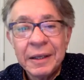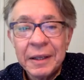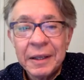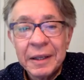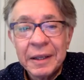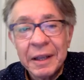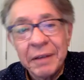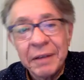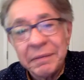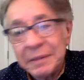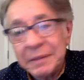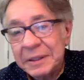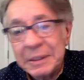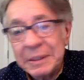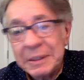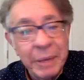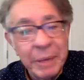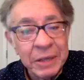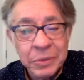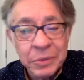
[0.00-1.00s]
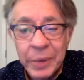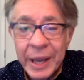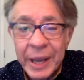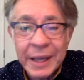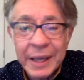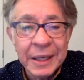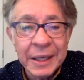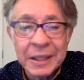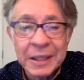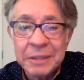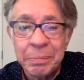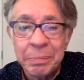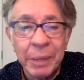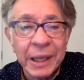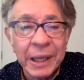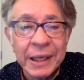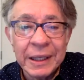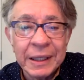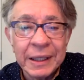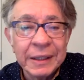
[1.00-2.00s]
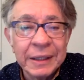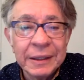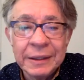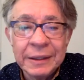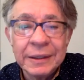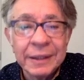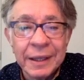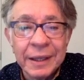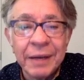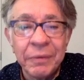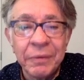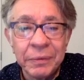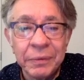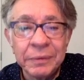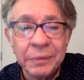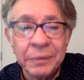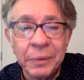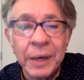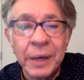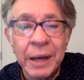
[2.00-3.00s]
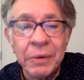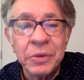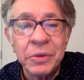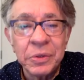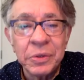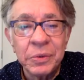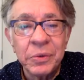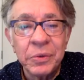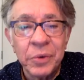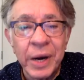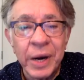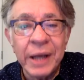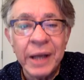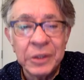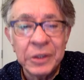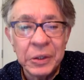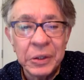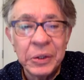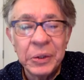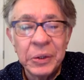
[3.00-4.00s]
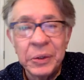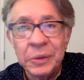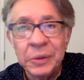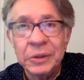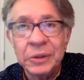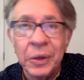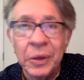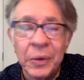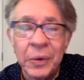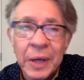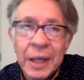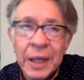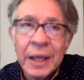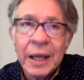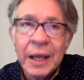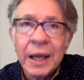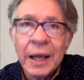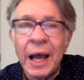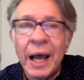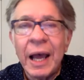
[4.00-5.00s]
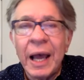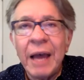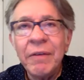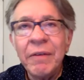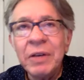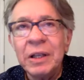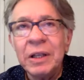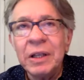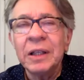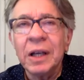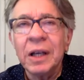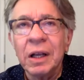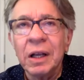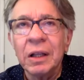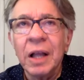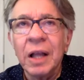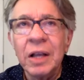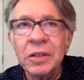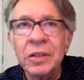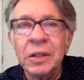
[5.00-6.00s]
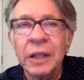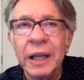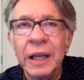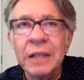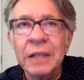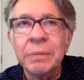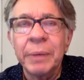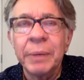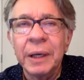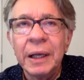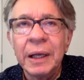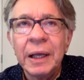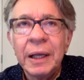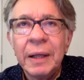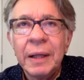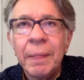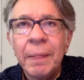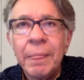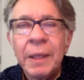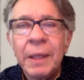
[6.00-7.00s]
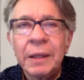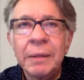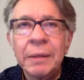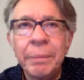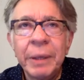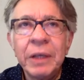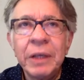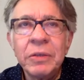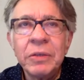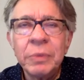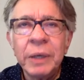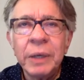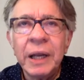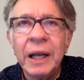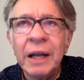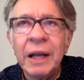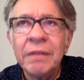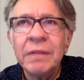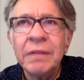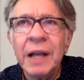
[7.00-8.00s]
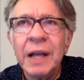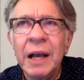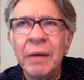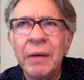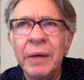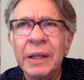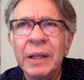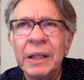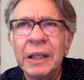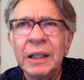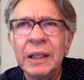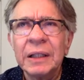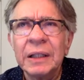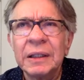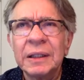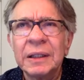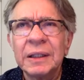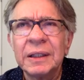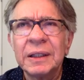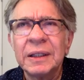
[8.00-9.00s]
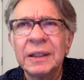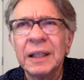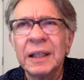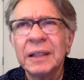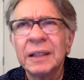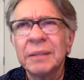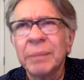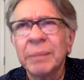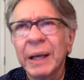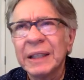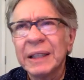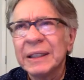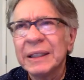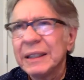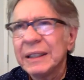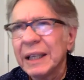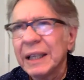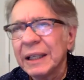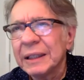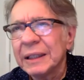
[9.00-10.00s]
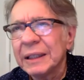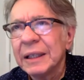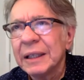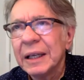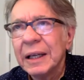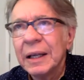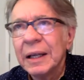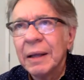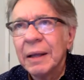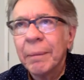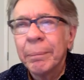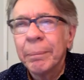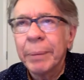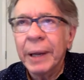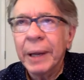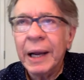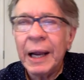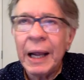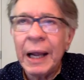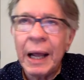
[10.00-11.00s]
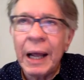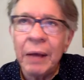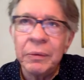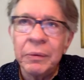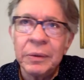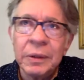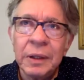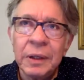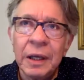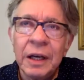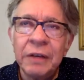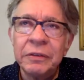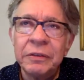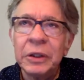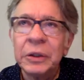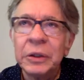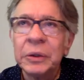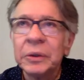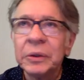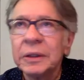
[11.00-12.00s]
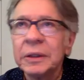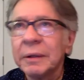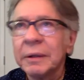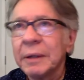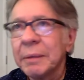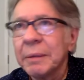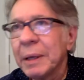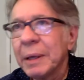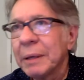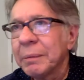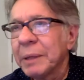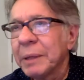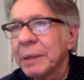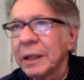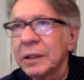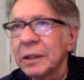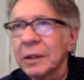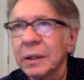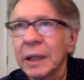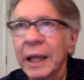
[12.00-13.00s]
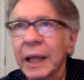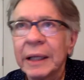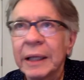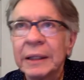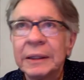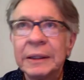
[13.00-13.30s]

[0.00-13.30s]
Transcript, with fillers: it's the best way i can explain it of what i was trying to do so I haven't done the colossal heads, but the biggest one I have now, I think, is six by six. But I, I would love to do some that maybe get to like